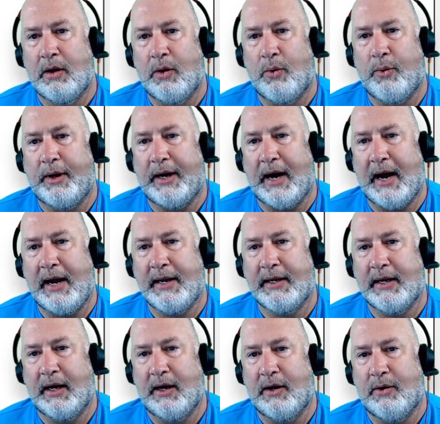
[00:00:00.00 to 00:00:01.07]
When I
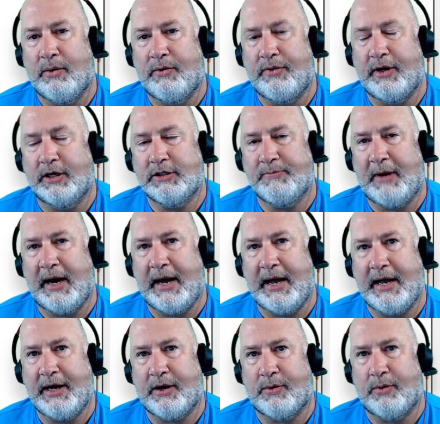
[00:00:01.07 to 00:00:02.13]
go, there's my
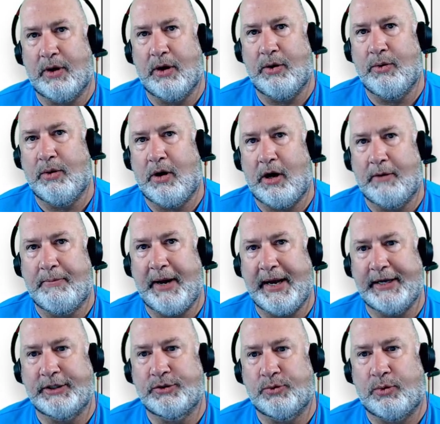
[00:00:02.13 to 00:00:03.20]
header row on
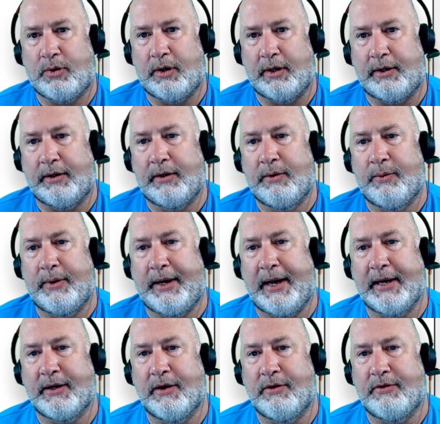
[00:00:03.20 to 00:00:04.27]
page 1. When
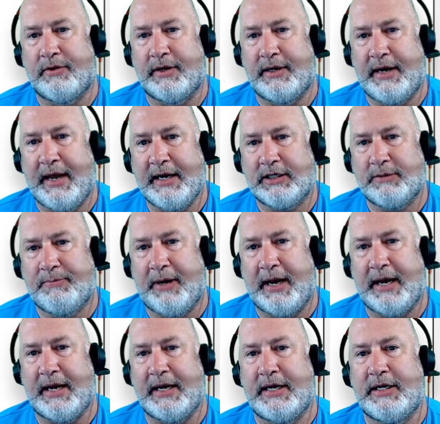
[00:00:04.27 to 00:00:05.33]
I go to the next
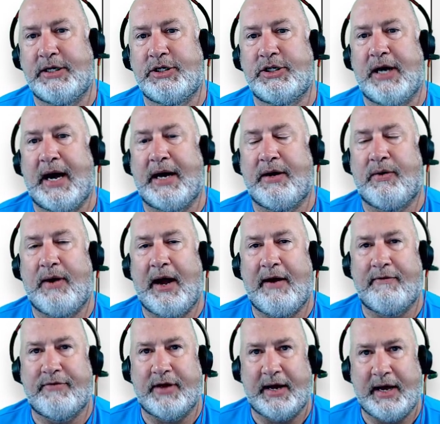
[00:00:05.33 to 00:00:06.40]
page, I don't
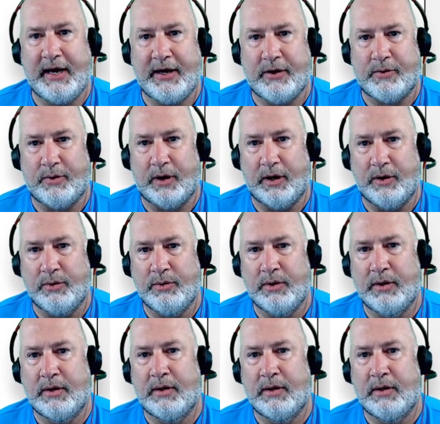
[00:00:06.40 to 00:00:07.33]
have the header row